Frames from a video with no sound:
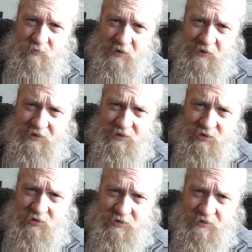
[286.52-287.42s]
Verden,
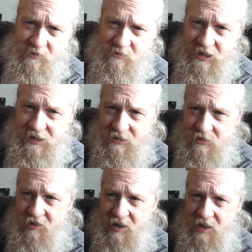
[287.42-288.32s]
Durden, little
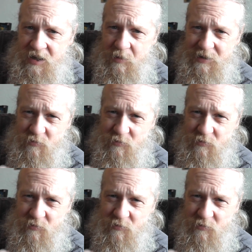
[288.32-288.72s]
thing. Anyway,